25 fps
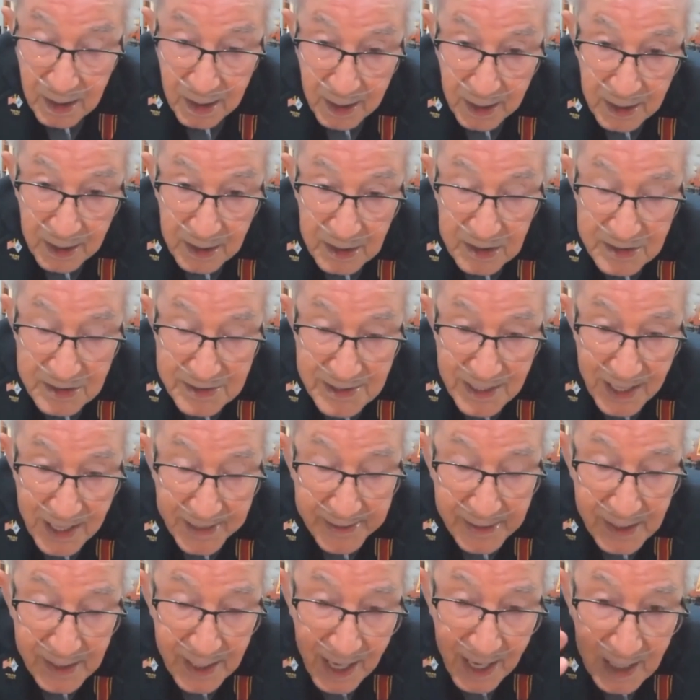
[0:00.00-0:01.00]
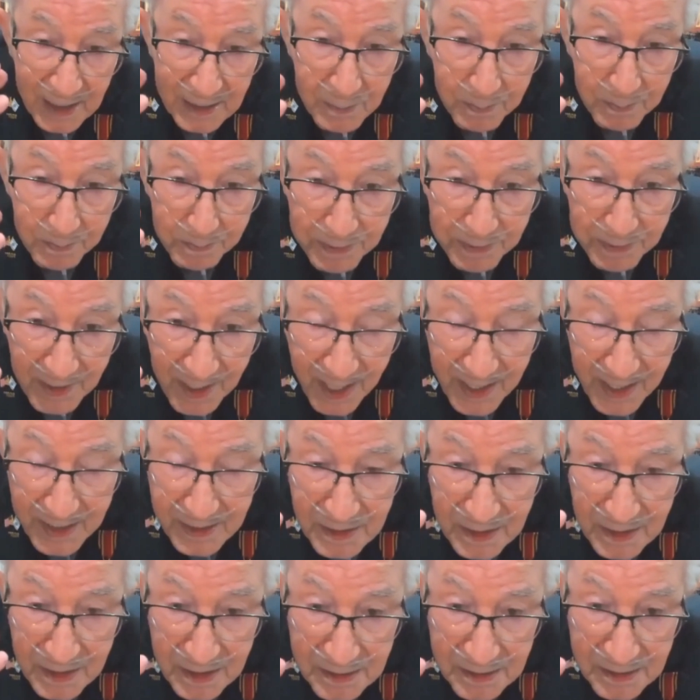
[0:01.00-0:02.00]
It's like God
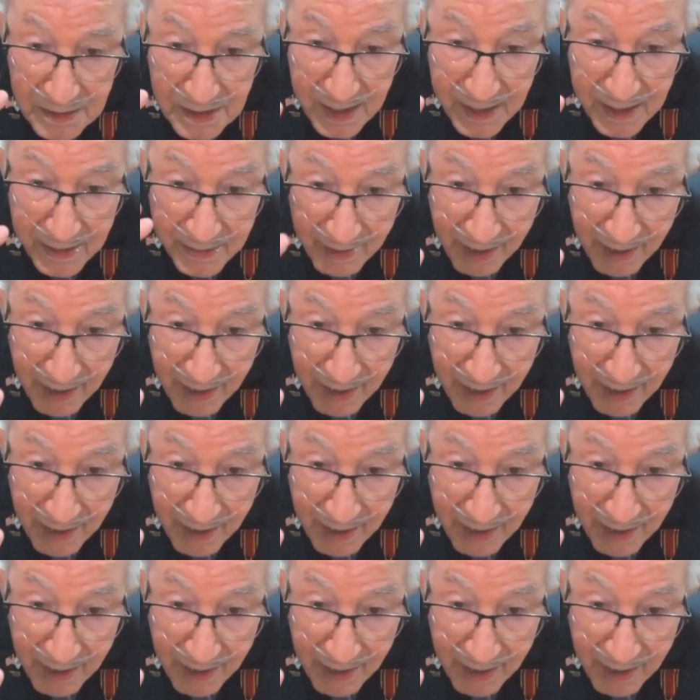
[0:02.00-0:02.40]
blinded their